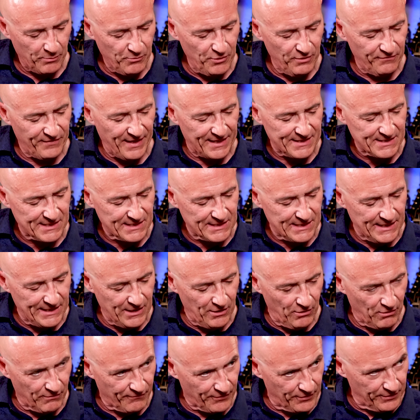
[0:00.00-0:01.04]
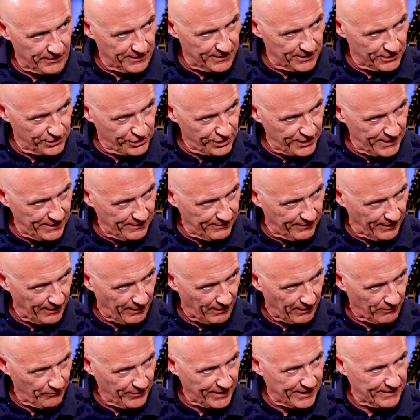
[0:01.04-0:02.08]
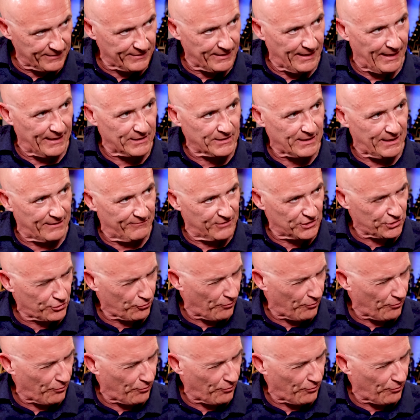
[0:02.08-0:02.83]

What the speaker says: we move that C over to the G there. We get that kind of a